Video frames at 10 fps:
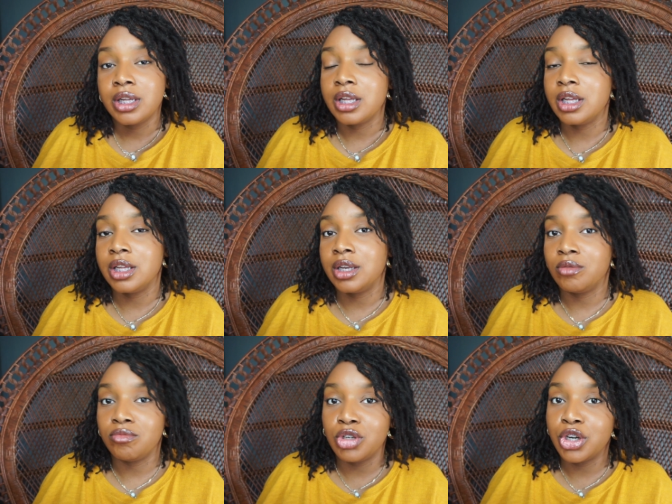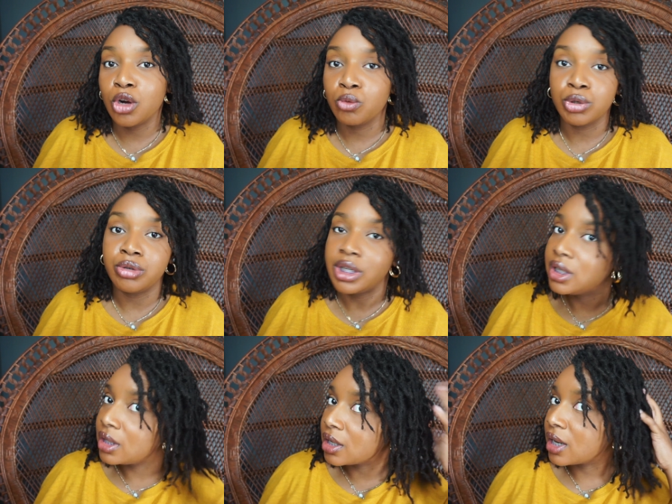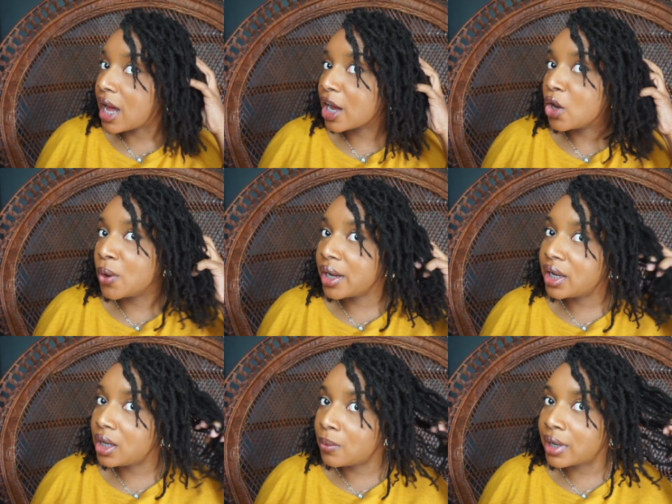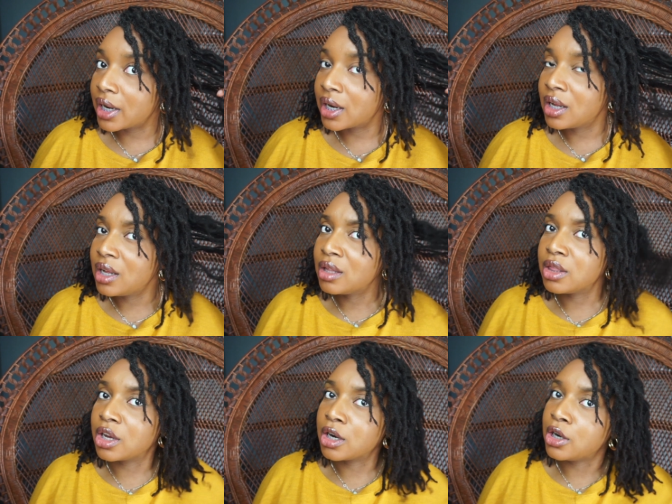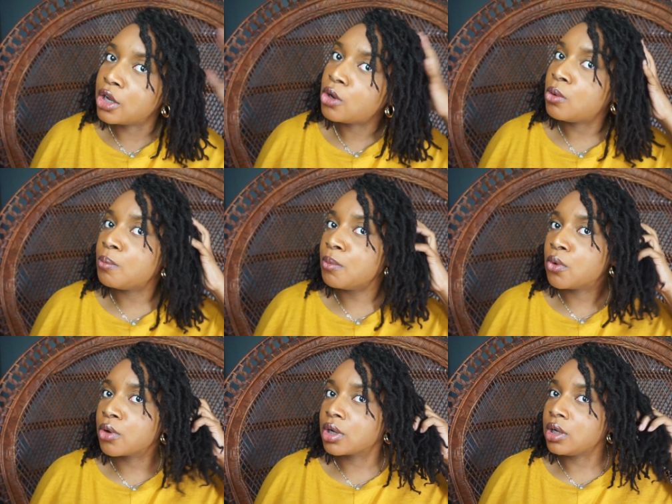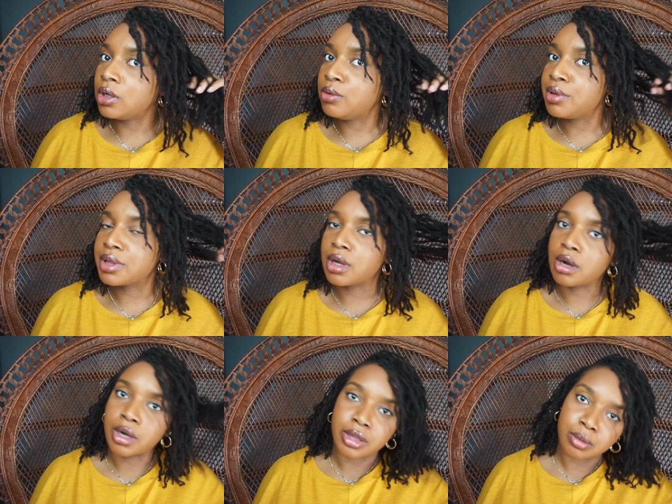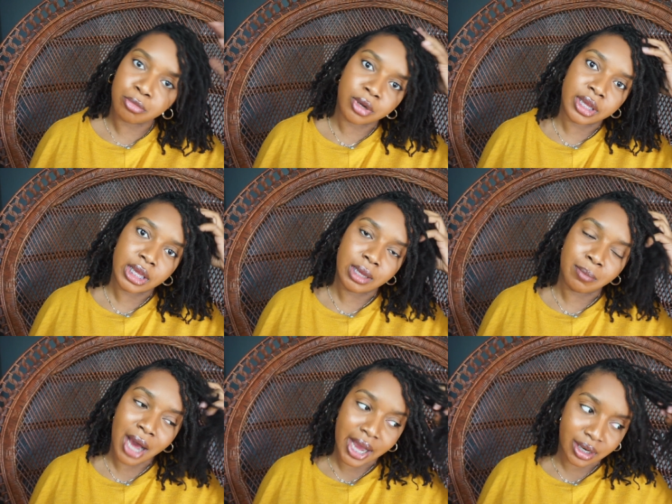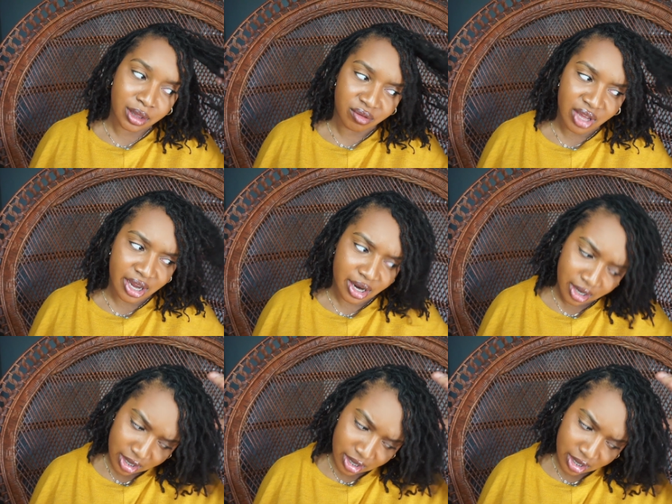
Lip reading: and, you know, rooted. They're not going anywhere. There are no more loose or springy pockets of hair.